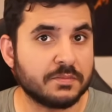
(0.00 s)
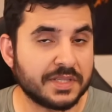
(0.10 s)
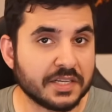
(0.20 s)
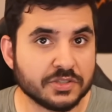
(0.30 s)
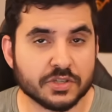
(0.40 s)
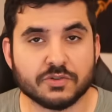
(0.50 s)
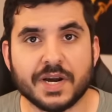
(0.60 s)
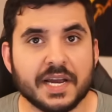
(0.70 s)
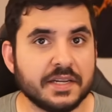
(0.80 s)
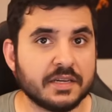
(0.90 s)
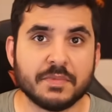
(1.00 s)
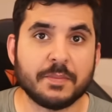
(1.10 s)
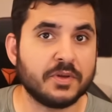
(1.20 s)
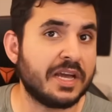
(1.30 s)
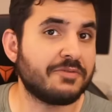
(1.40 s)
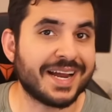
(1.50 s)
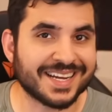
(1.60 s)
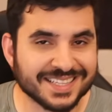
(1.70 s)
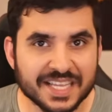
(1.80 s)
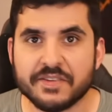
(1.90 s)
dungeon grinding, maybe get rank
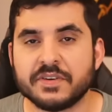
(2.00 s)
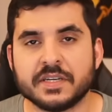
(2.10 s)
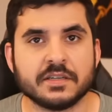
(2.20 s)
11,